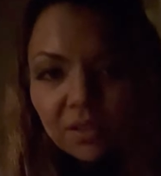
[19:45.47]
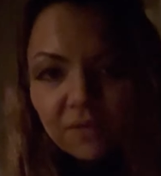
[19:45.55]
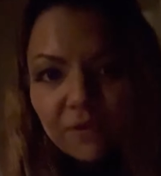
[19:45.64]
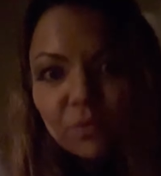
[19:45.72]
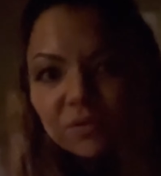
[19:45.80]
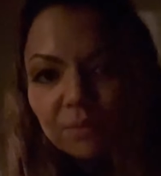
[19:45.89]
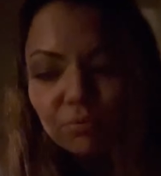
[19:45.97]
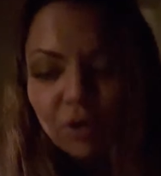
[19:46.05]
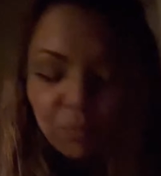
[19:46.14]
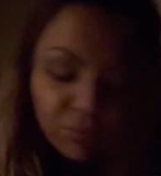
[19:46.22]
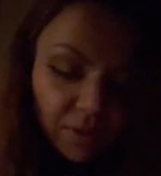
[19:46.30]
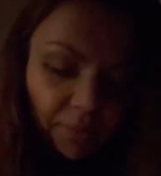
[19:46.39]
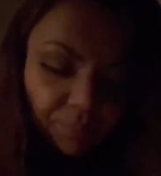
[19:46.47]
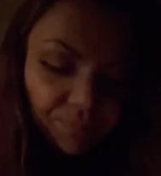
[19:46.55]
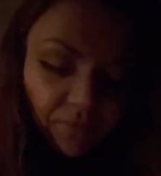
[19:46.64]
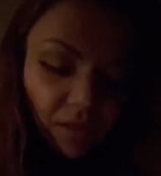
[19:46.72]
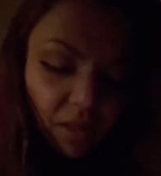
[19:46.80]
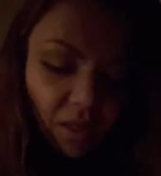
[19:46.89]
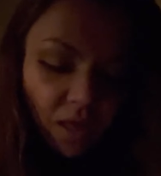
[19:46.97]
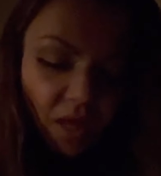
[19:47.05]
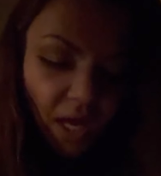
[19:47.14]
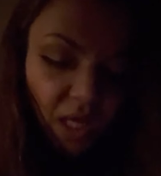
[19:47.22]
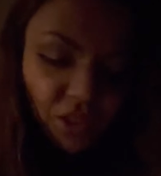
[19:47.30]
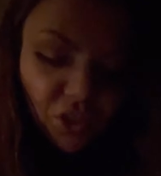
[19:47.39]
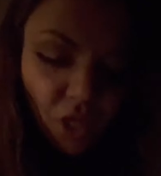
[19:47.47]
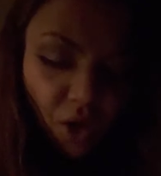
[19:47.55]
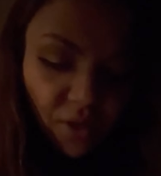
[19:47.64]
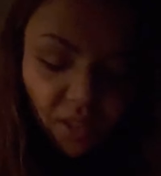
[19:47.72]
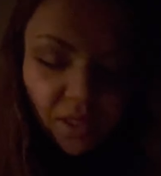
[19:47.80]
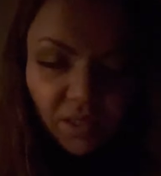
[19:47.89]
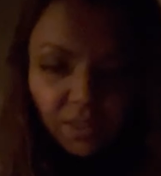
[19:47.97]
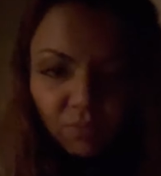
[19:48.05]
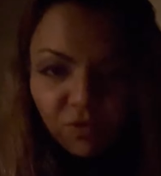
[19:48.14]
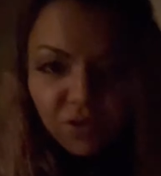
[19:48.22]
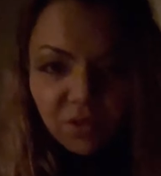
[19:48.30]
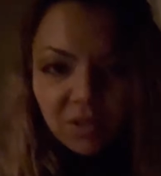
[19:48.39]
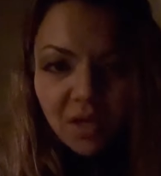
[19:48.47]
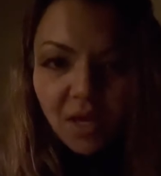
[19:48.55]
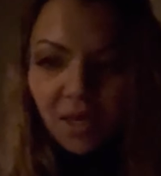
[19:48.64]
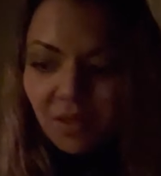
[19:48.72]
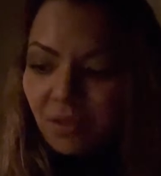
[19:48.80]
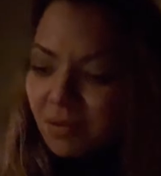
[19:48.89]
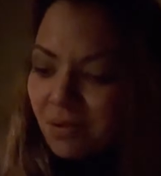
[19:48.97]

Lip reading: if it was appropriate, and showed it to some Russian guys,